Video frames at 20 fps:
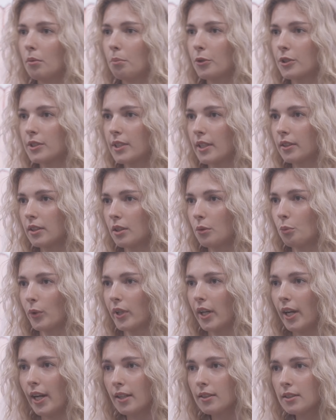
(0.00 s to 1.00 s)
presented
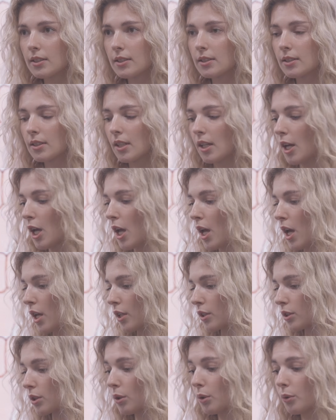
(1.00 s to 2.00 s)
with hands.
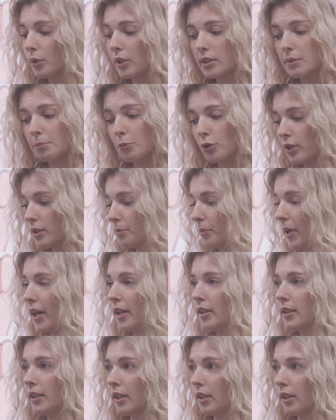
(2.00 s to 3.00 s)
So this was
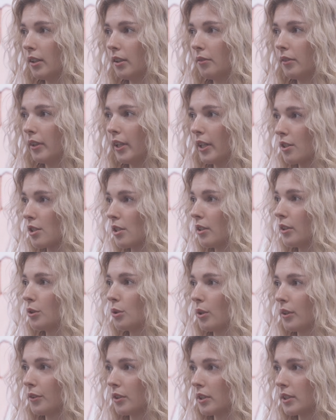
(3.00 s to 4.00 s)
my idea, actually,
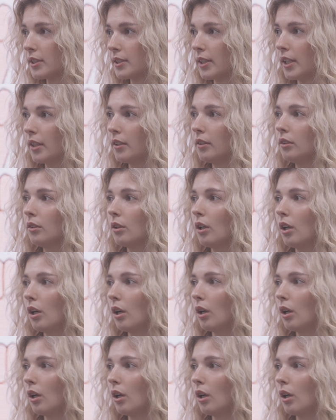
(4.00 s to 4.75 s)
to understand